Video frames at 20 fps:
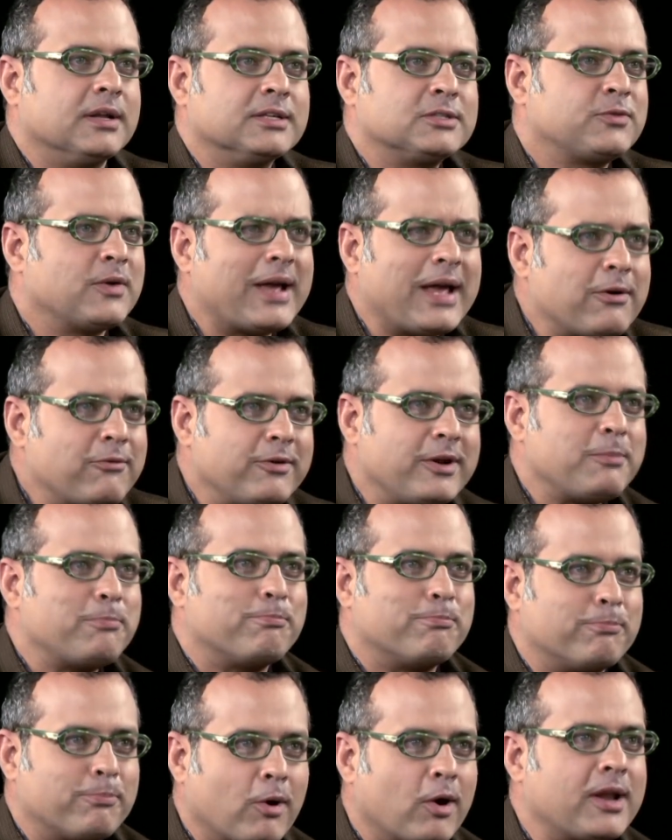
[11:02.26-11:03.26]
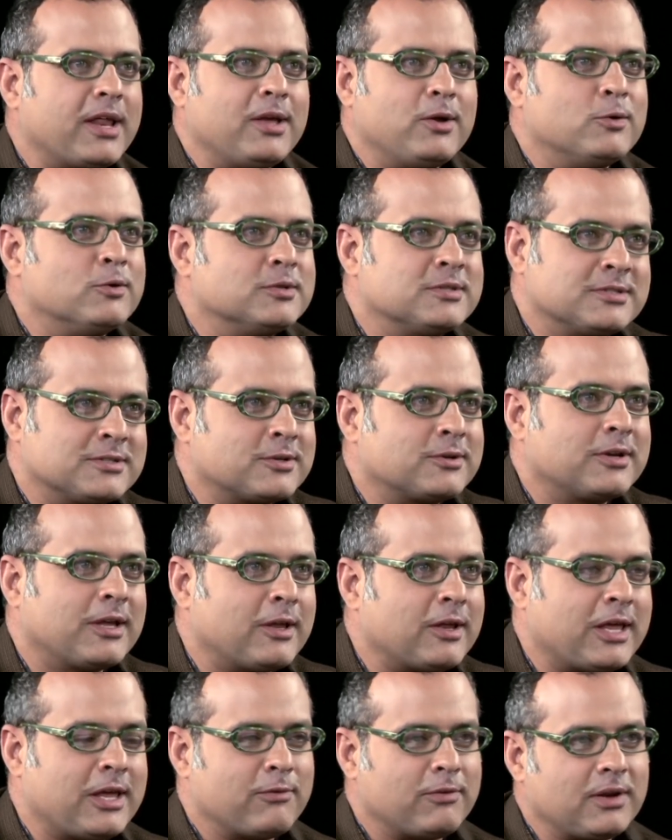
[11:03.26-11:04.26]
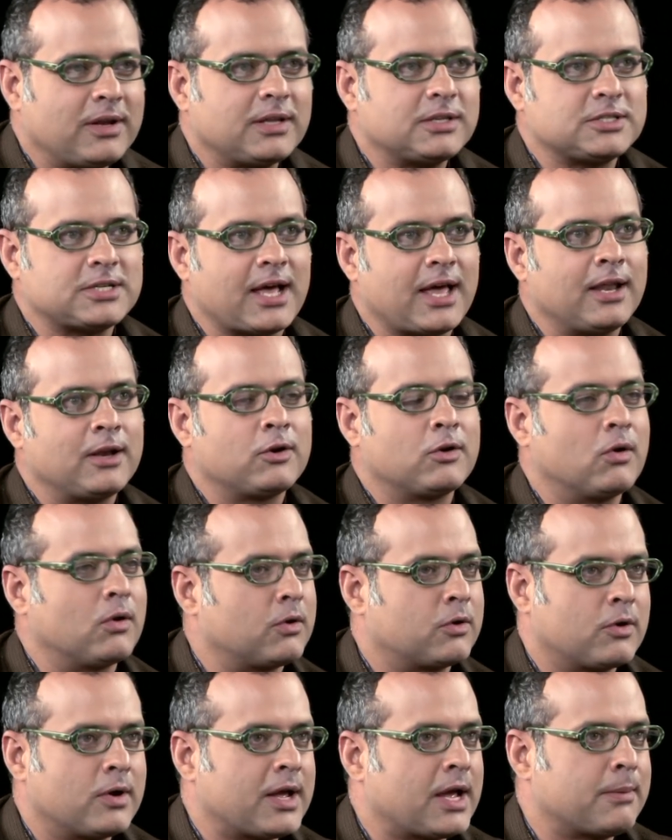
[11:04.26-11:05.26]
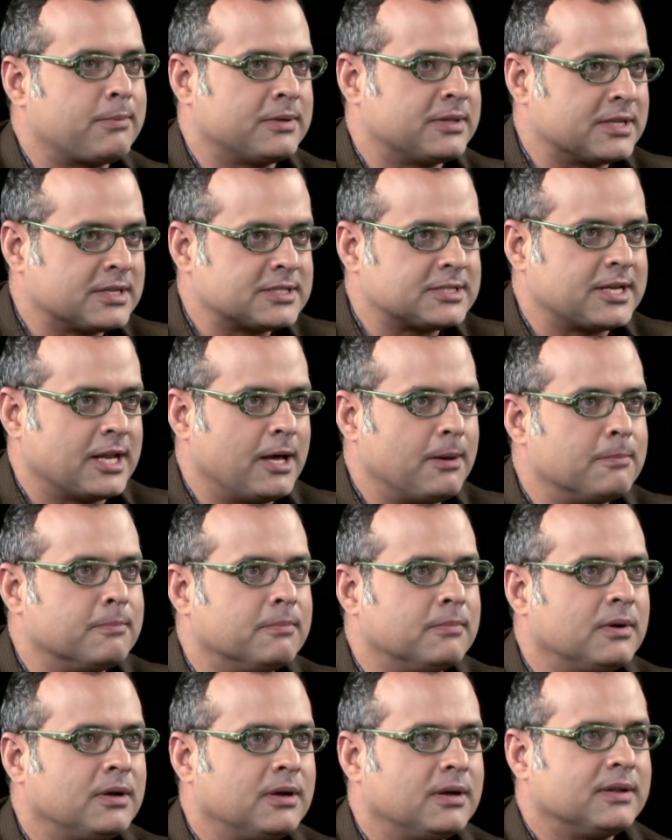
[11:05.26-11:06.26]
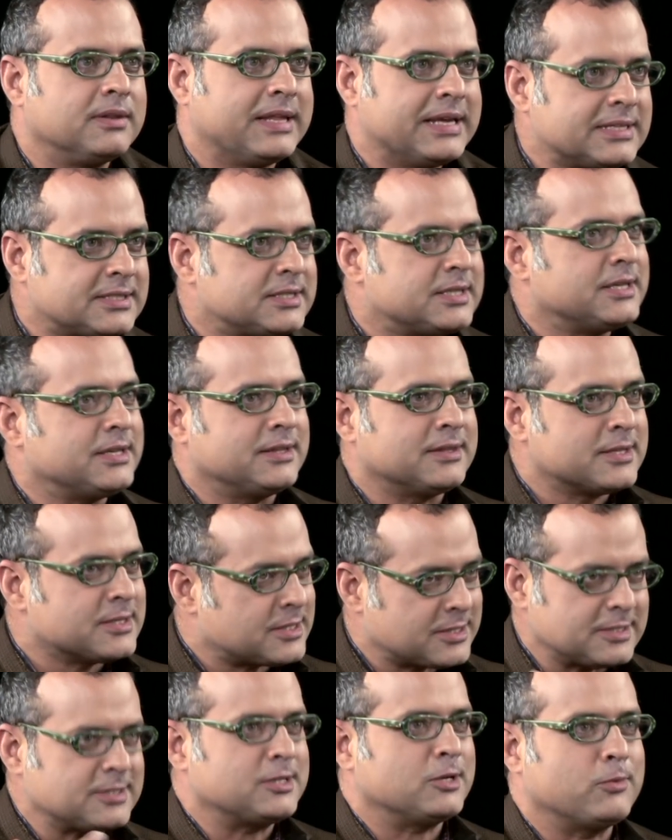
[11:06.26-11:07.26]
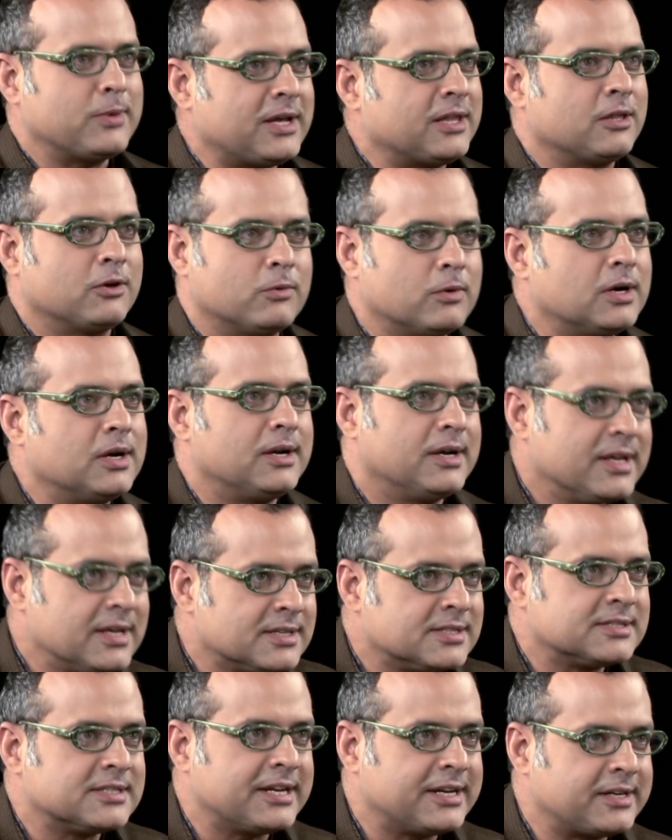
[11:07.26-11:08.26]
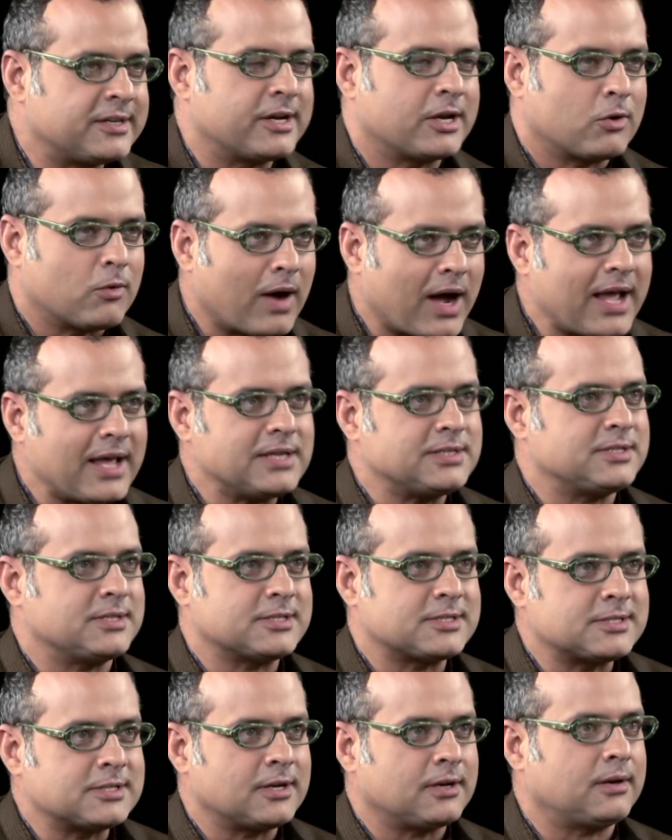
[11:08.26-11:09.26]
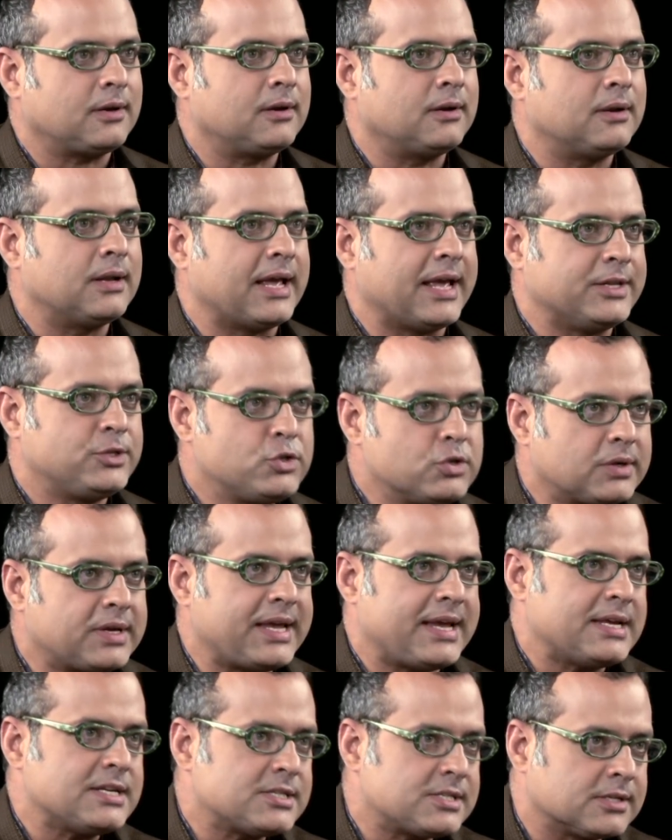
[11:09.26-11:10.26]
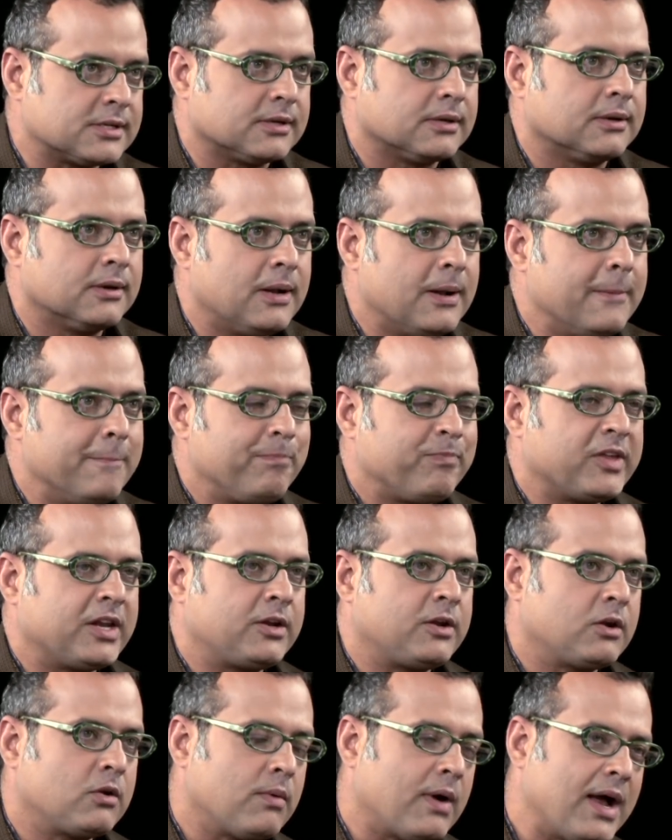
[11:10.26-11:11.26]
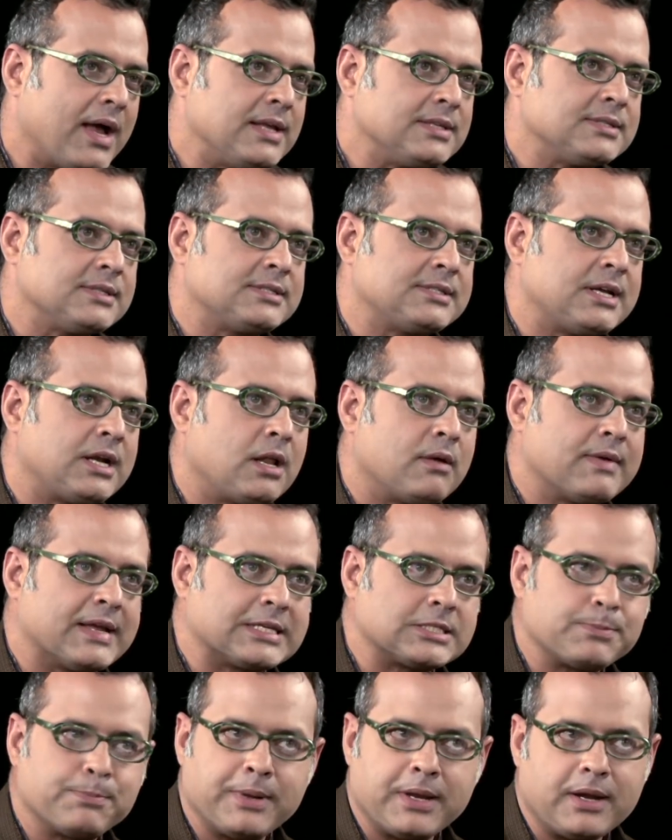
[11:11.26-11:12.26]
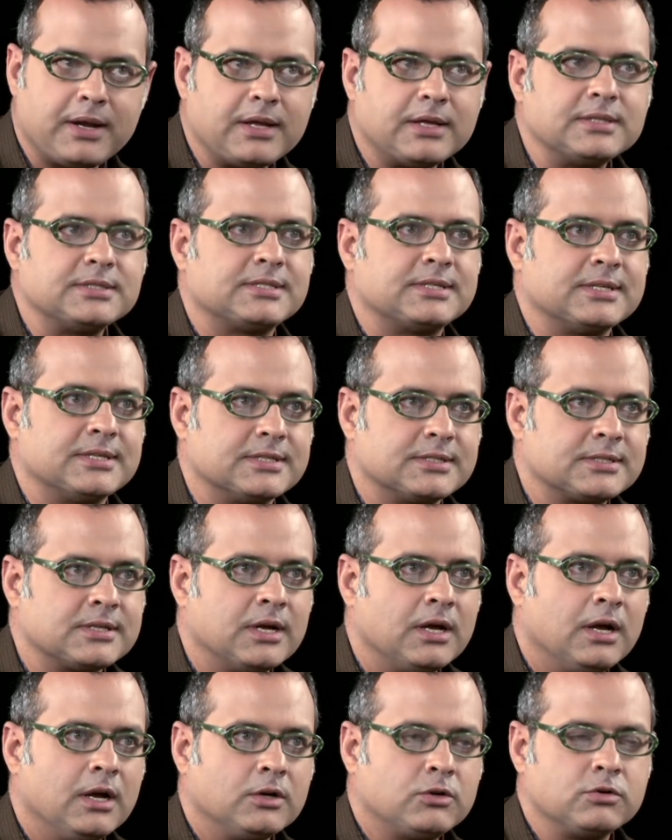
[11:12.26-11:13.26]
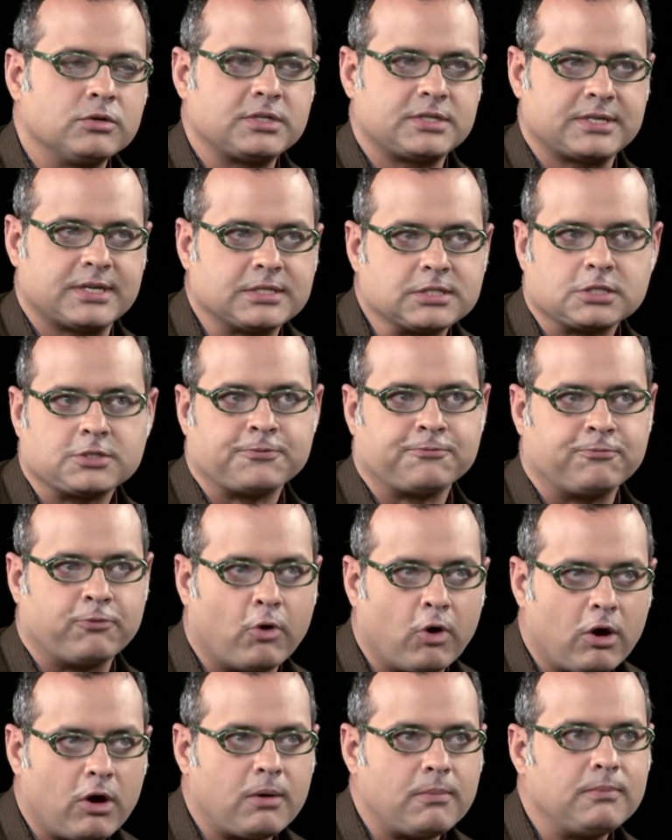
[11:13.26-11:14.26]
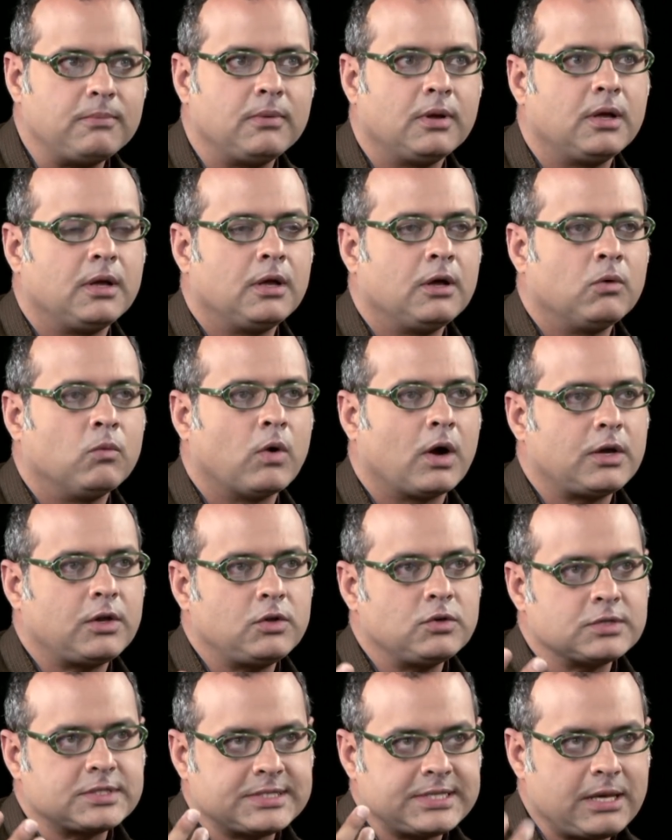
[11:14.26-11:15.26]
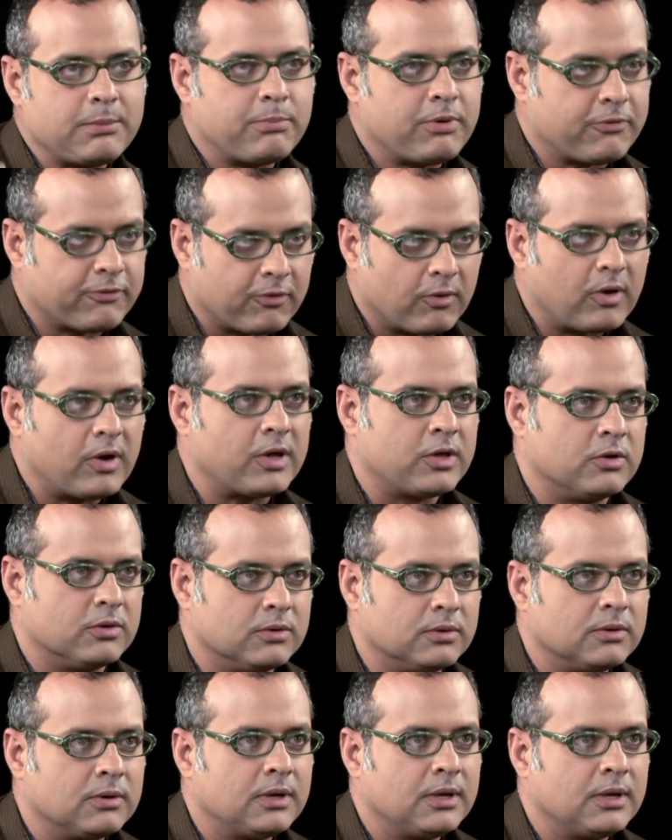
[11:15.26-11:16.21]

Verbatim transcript: is. For everybody who's, even a child growing up in the slum, they see this is the way the world is. It requires a certain education, it requires a set of experiences to transform what you see before you